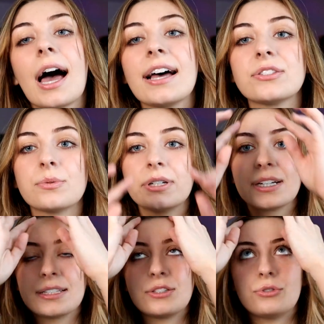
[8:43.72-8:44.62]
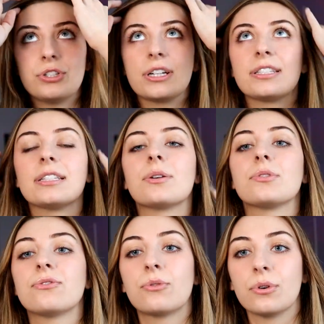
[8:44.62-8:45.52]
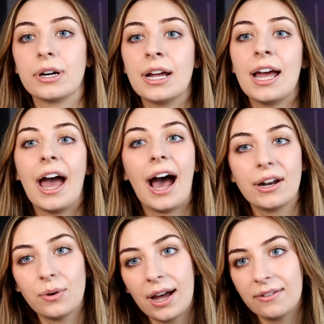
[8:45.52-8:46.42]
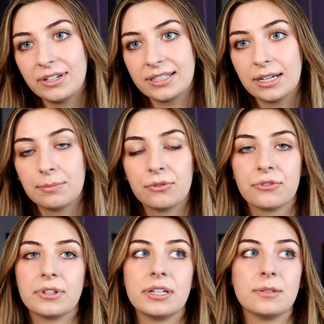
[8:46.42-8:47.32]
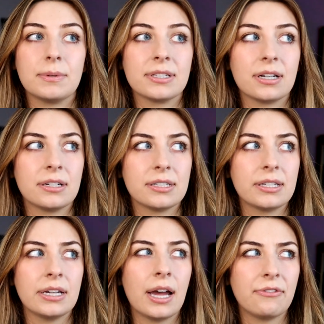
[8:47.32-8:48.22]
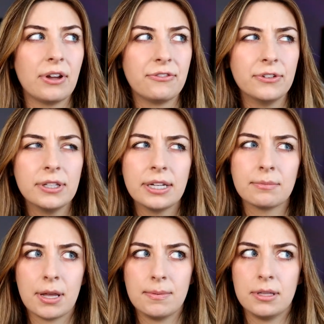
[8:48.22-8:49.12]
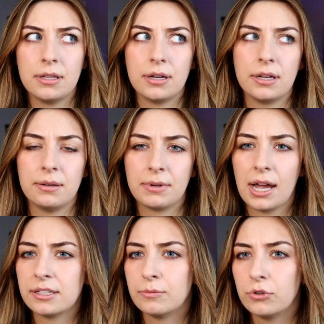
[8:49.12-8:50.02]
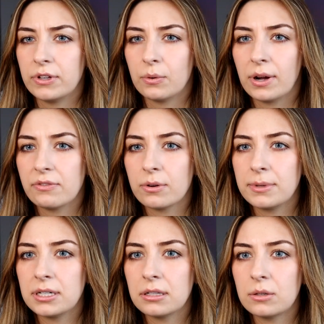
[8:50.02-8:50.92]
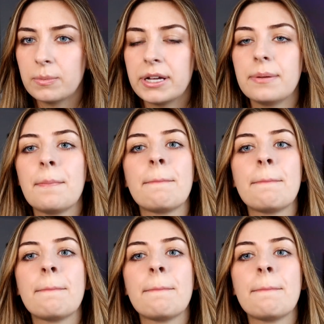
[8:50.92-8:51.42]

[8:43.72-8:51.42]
last one, because I told you guys that there was four, I don't have an example for this because honestly, I, feel like maybe the MCAT's moving away from it a little bit